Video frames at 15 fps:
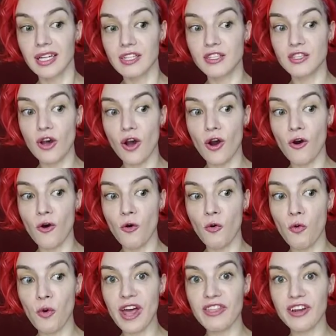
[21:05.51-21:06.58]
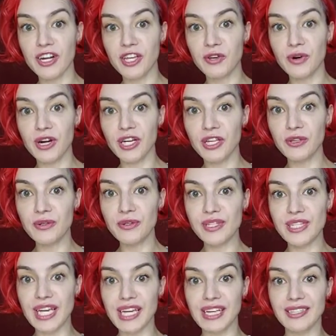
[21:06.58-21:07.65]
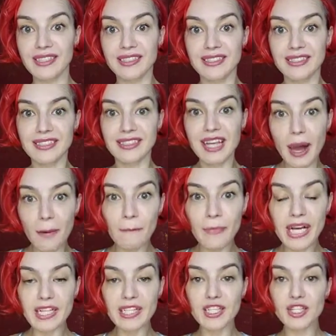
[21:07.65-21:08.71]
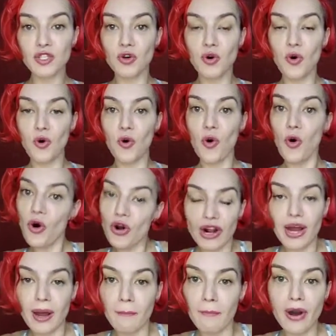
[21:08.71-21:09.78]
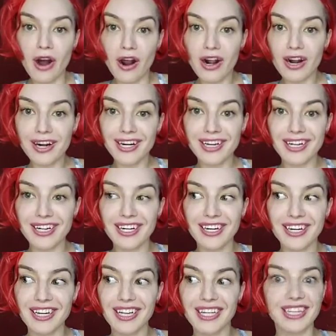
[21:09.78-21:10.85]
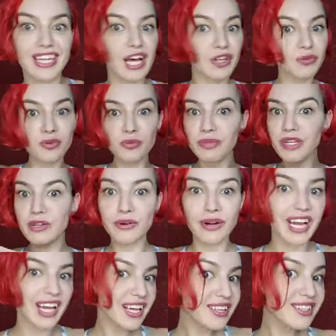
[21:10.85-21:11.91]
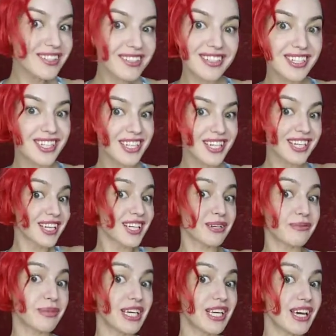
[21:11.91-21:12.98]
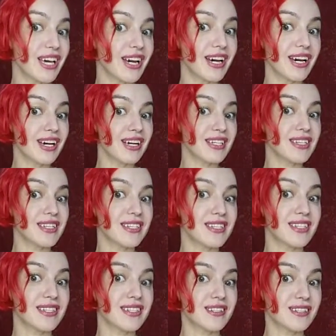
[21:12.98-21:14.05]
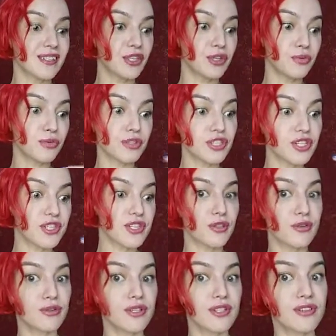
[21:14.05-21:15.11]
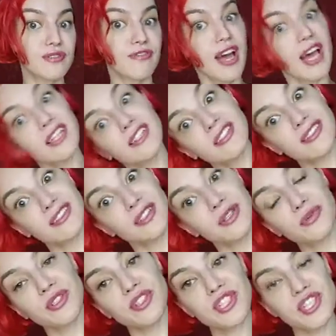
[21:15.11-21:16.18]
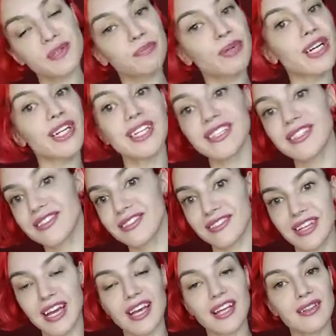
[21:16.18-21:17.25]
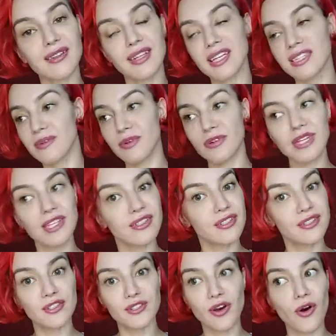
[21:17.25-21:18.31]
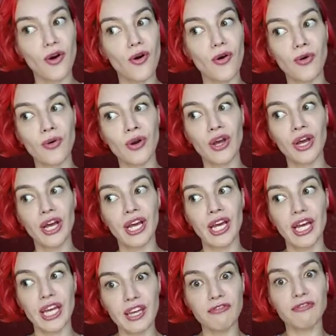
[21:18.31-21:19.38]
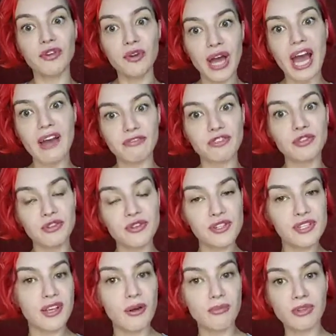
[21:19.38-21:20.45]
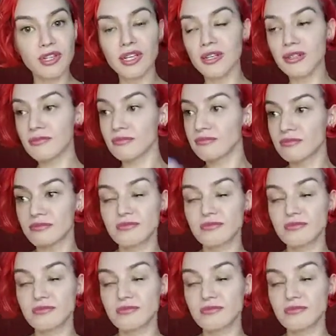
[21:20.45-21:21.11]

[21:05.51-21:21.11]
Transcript: So whether you are using dumbbells or a bar, that will be great because you will just lose fat. You will just burn it, and that's about it. So if you have to do something,